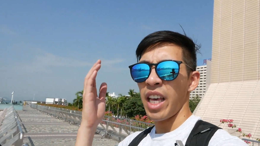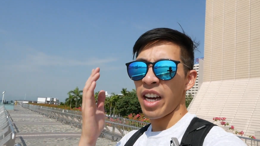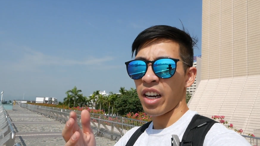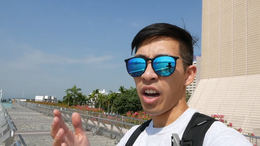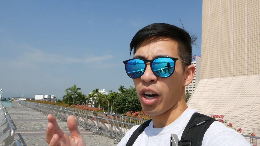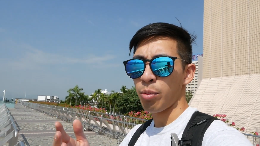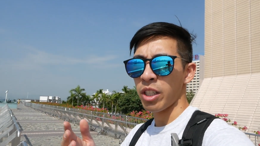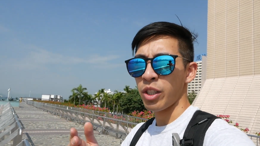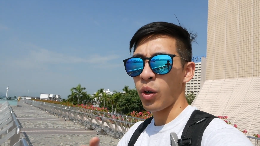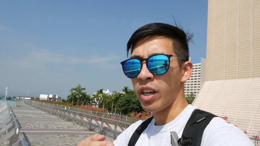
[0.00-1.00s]
our harbor
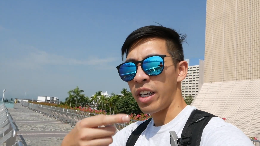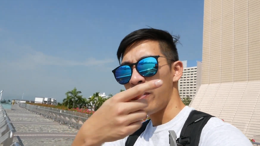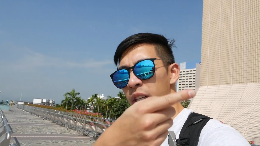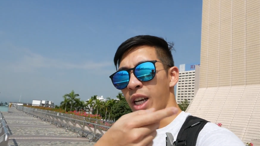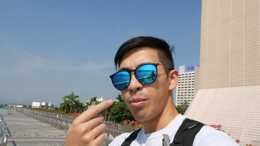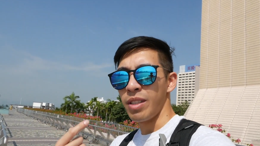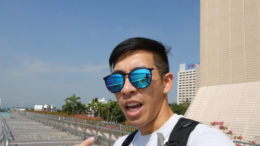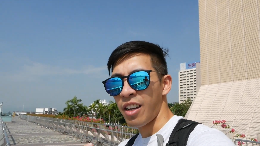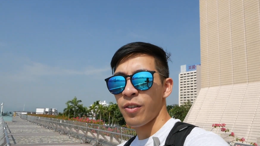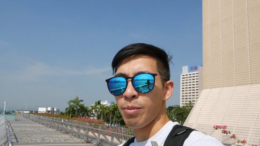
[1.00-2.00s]
tour, if you come
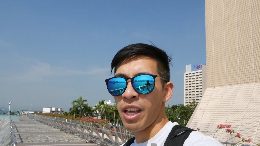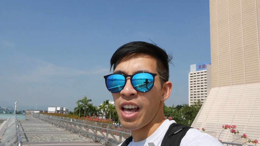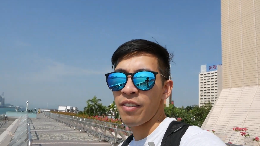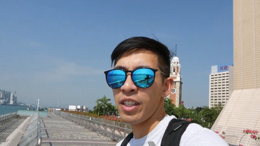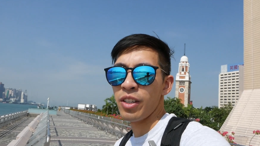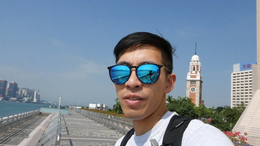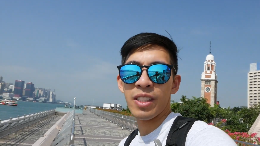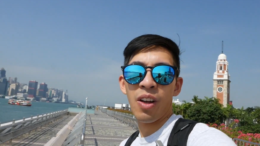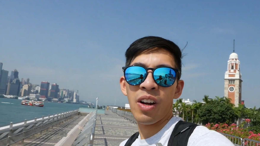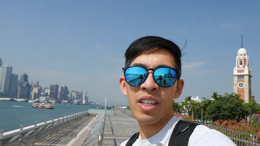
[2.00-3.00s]
down from the Avenue of
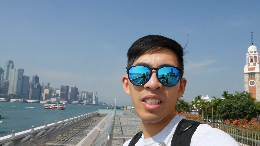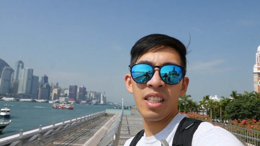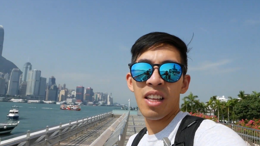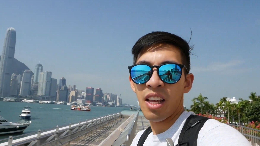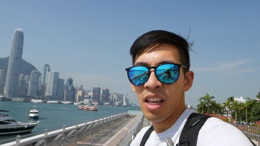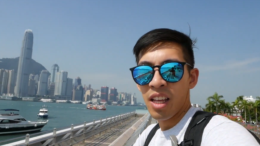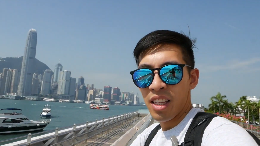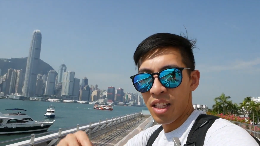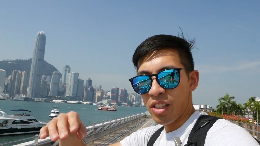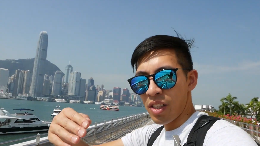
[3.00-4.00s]
Stars,
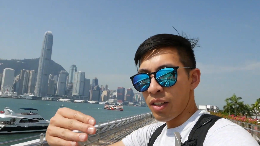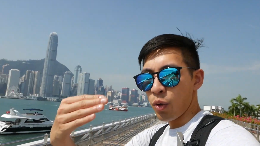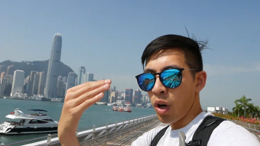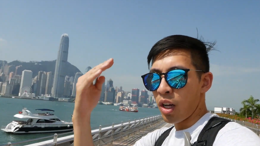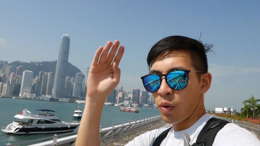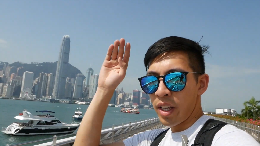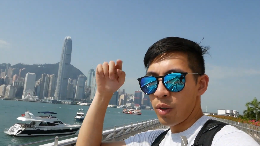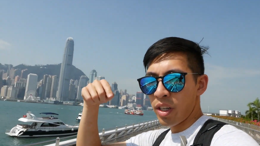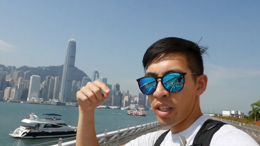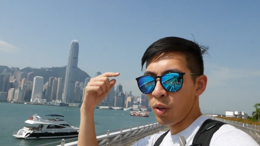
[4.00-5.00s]
there's this walkway
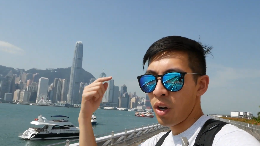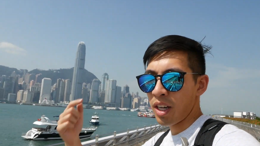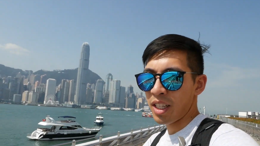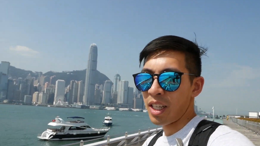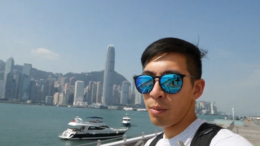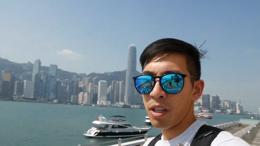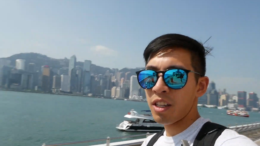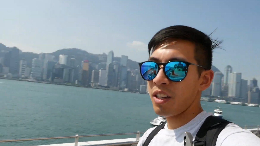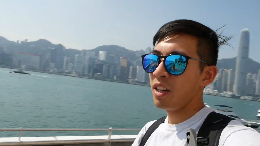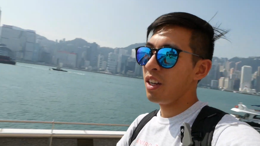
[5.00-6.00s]
where you walk up.
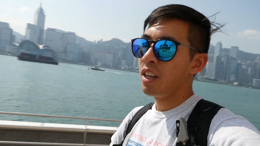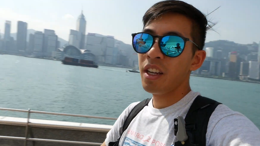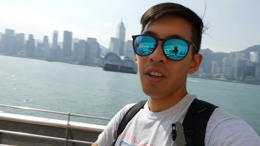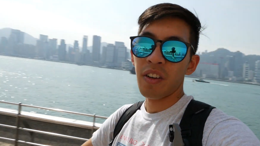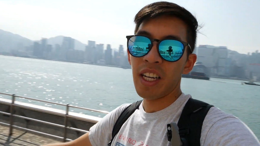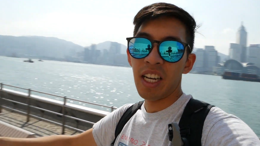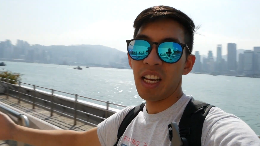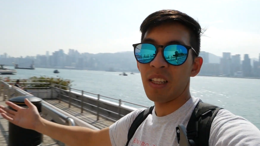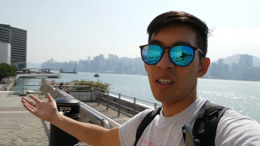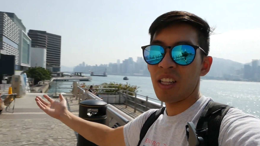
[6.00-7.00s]
Right now
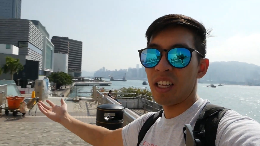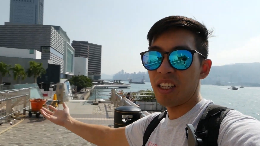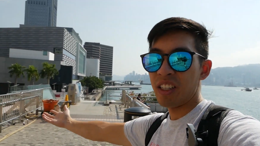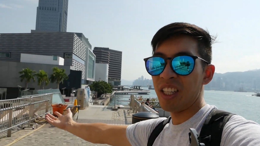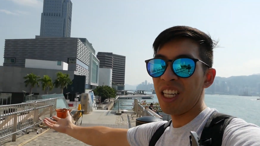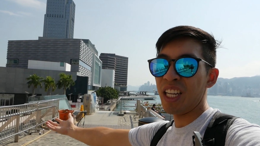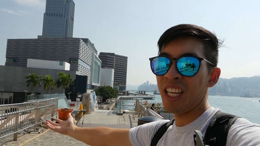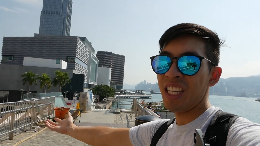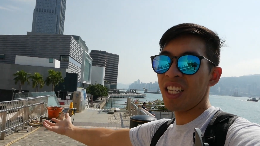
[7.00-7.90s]
they're like cleaning it.